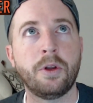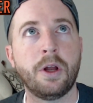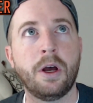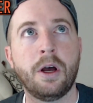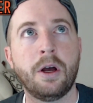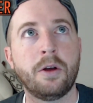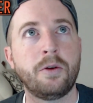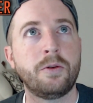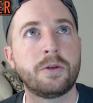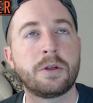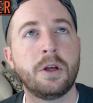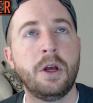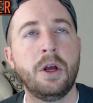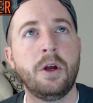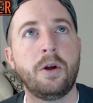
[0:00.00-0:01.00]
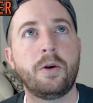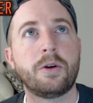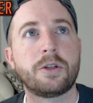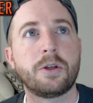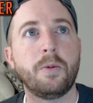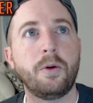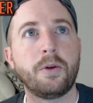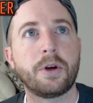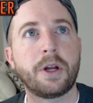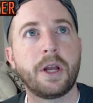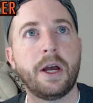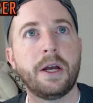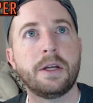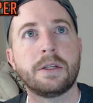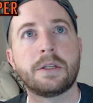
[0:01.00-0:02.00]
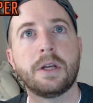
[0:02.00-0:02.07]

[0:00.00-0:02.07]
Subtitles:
Who are some older guys?